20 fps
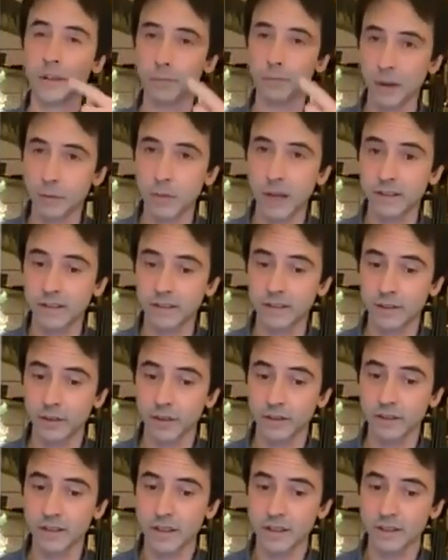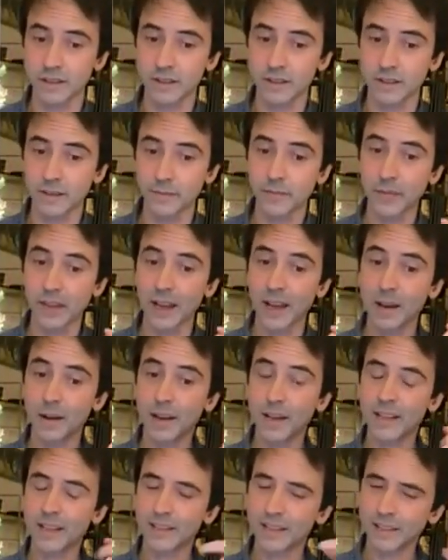bass does this.
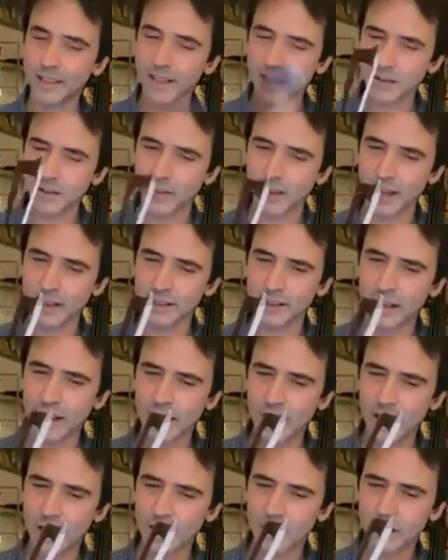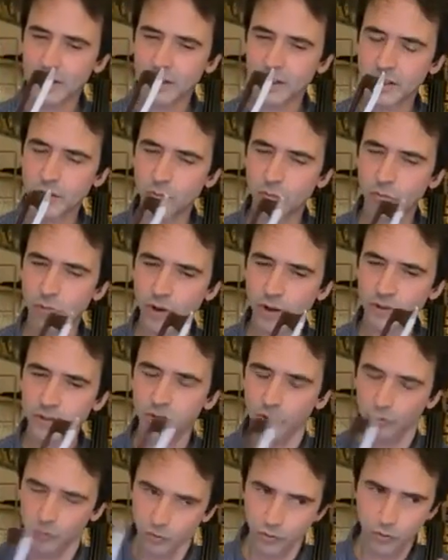Instead of that, he
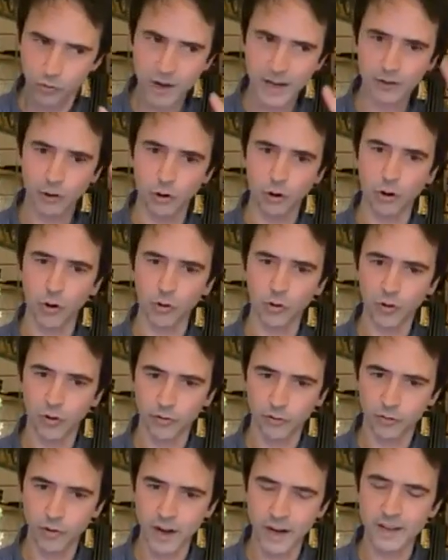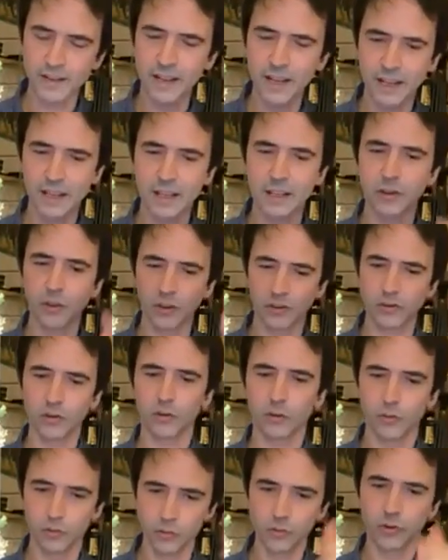wants to create a longer phrase. He doesn't
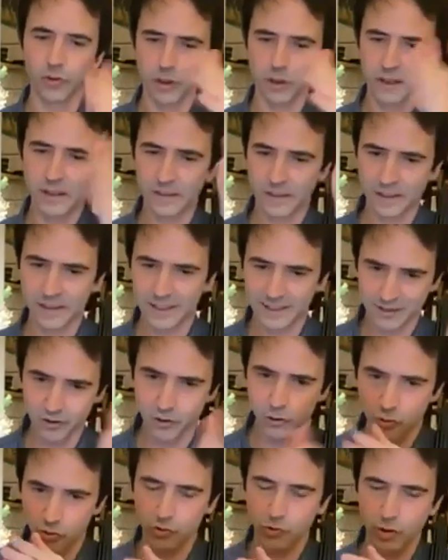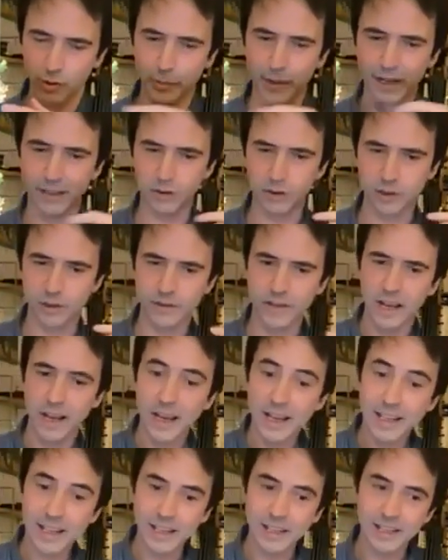do this usual pattern.
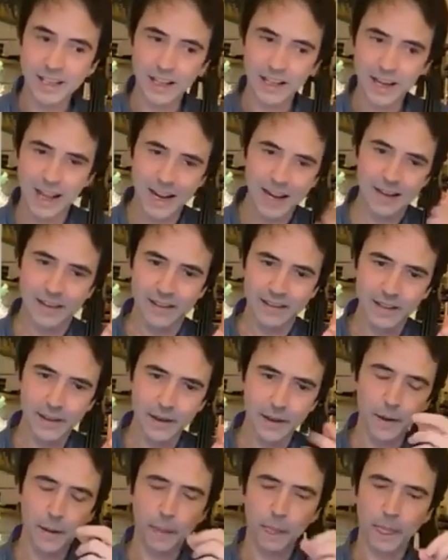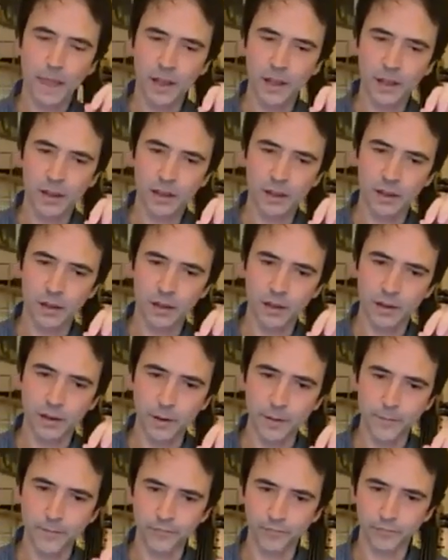He delays
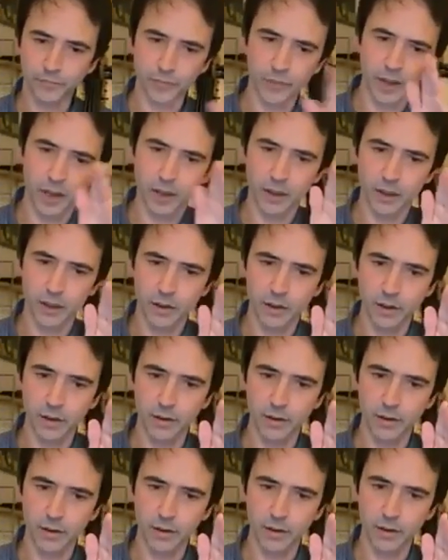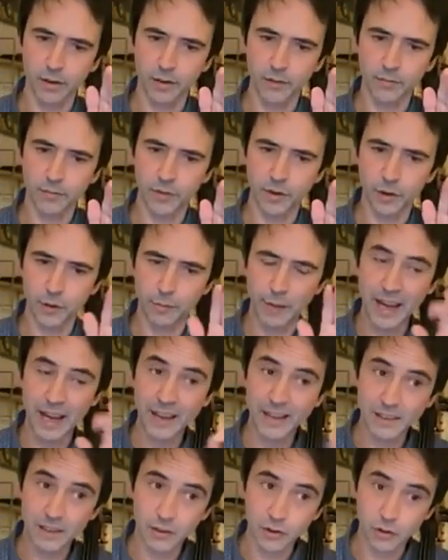the
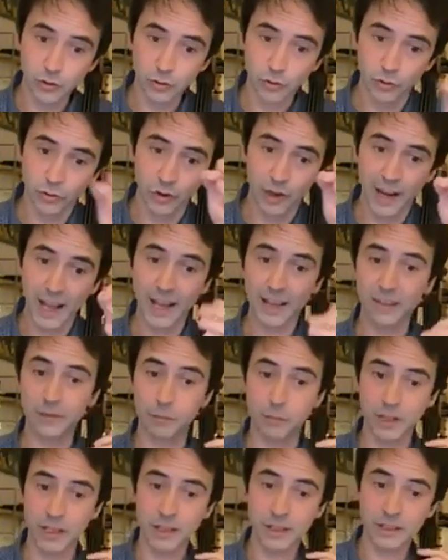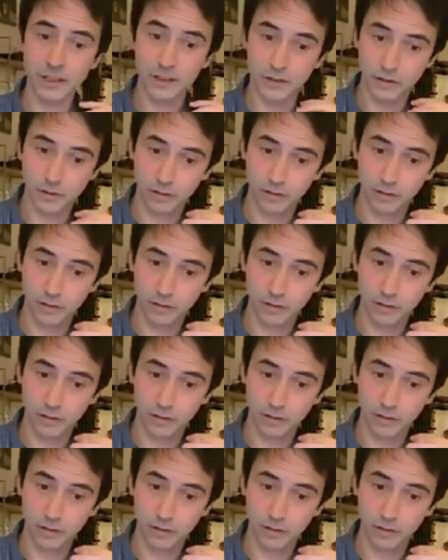bass to the last beat.